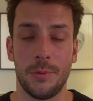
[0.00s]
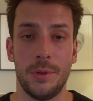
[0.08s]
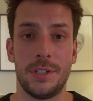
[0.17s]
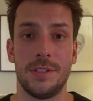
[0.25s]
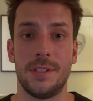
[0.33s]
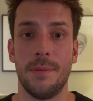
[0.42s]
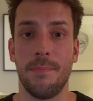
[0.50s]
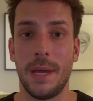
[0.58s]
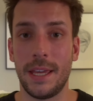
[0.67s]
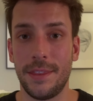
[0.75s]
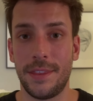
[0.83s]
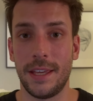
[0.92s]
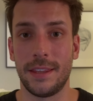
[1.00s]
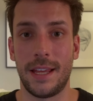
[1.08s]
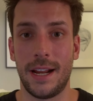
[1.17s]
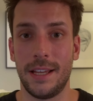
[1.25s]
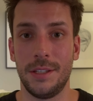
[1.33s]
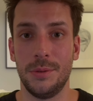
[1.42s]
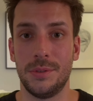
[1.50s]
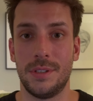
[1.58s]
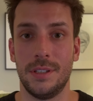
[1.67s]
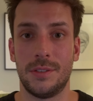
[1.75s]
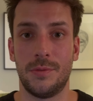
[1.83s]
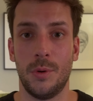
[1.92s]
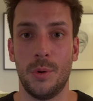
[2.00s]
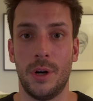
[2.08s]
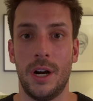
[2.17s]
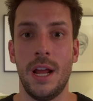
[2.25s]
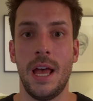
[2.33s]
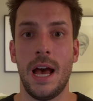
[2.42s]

which is the main thing that I use this for.